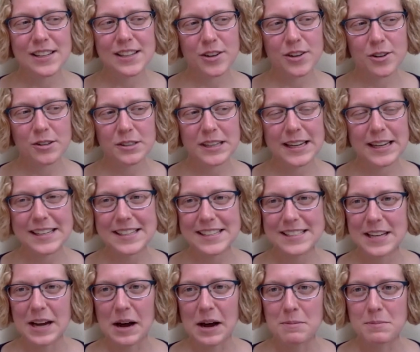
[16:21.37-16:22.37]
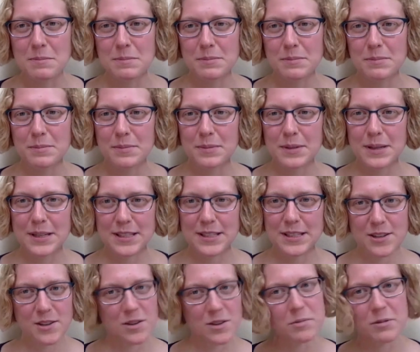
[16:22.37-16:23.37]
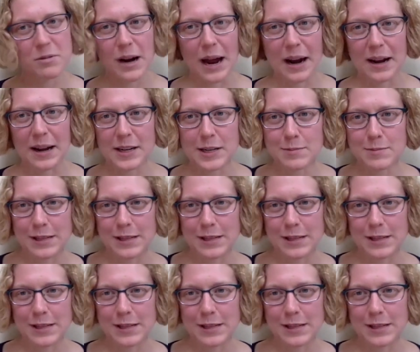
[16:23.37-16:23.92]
create some digital product,